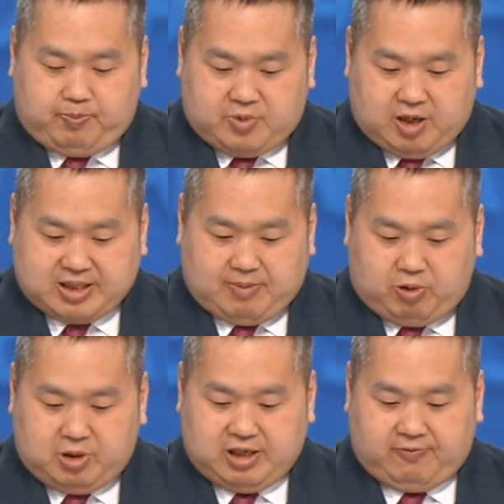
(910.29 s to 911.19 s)
the
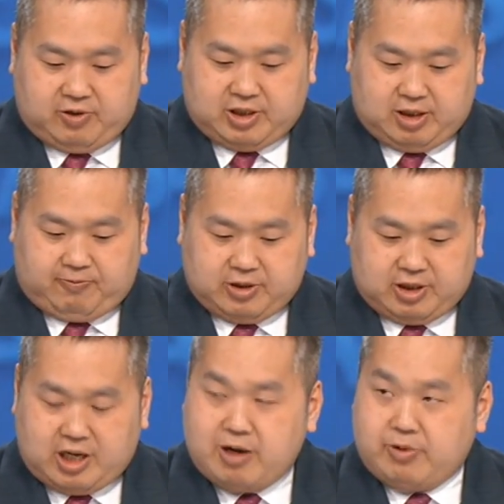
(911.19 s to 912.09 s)
supporter for the for the
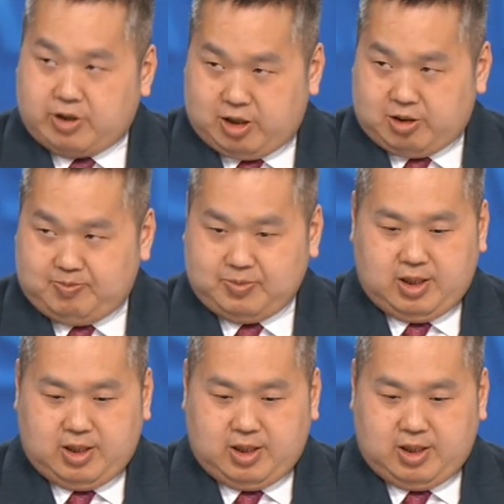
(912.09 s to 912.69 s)
Terry Gou,